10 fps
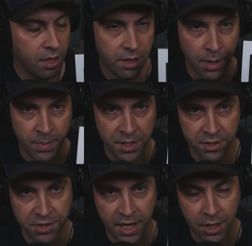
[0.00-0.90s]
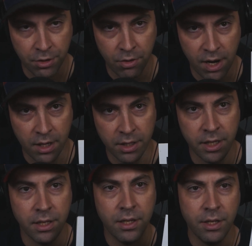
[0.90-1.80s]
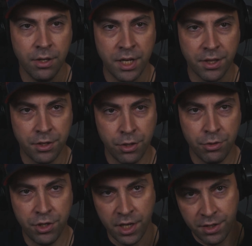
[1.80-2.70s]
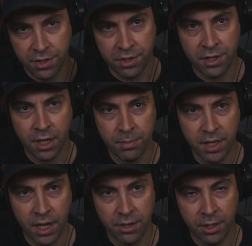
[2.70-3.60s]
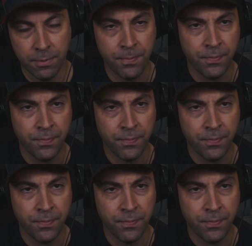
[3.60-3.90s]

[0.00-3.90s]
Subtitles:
That means it's scaled correctly. You take the 2 sheets, you stick them together.